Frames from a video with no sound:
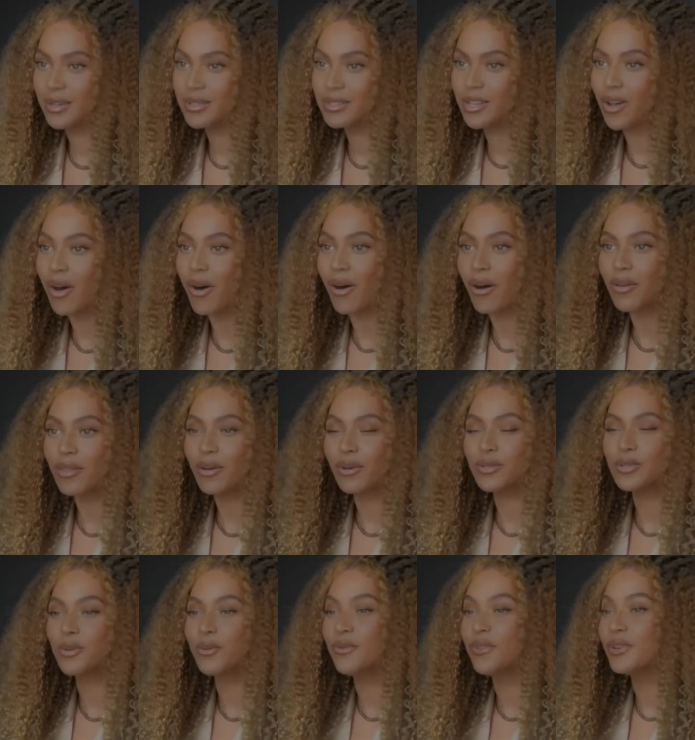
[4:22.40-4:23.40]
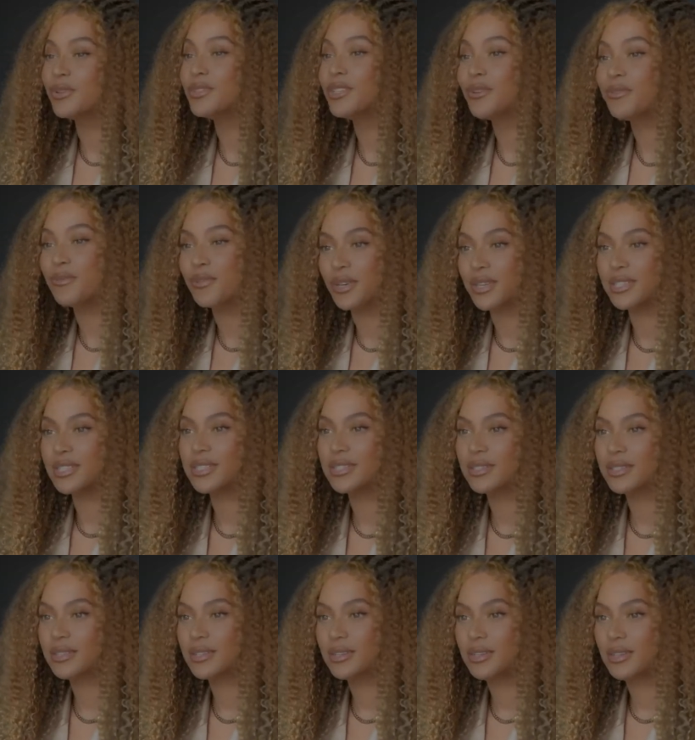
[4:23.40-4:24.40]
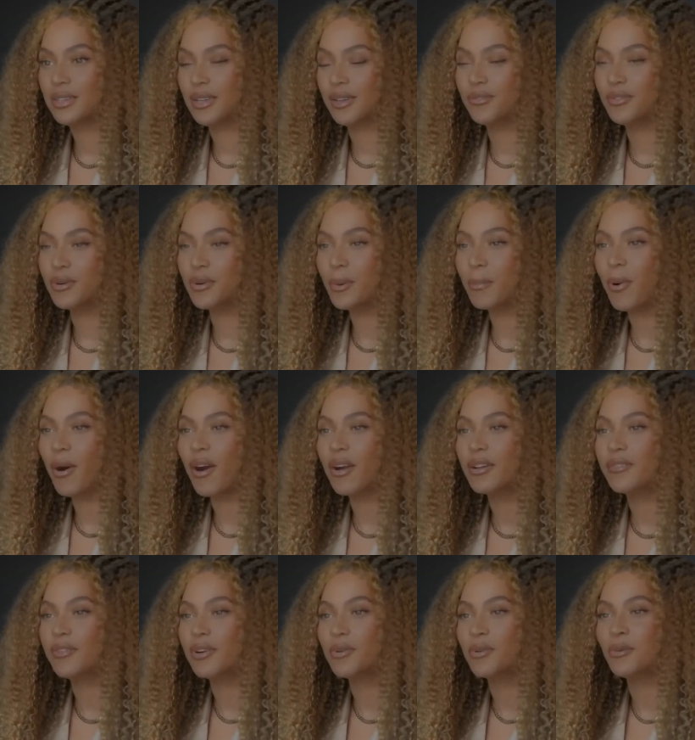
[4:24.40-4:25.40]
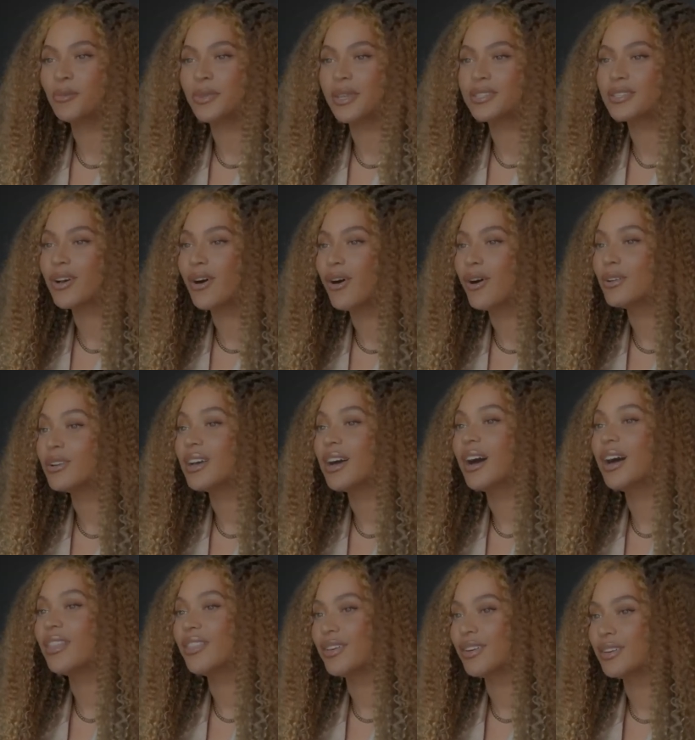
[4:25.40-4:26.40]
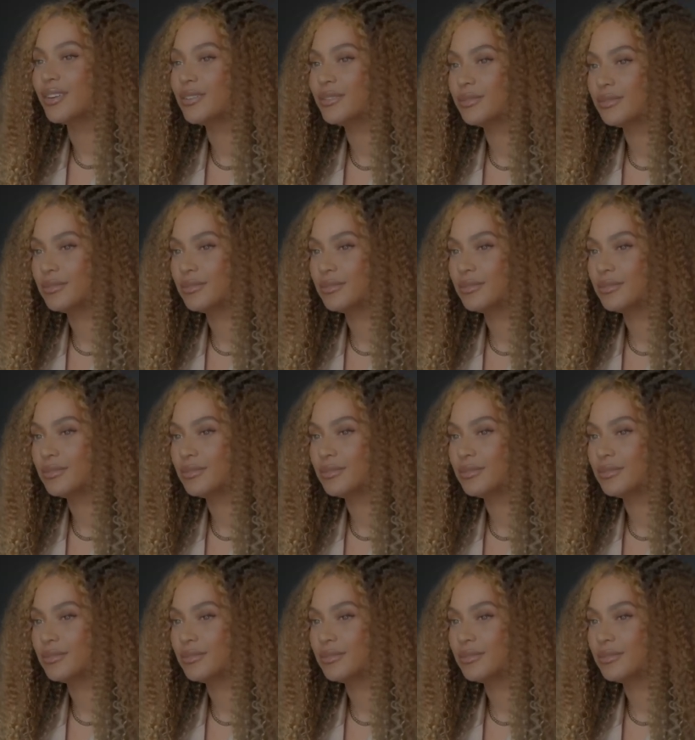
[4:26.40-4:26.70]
To all those who feel different, if you're a part of a group that's called other,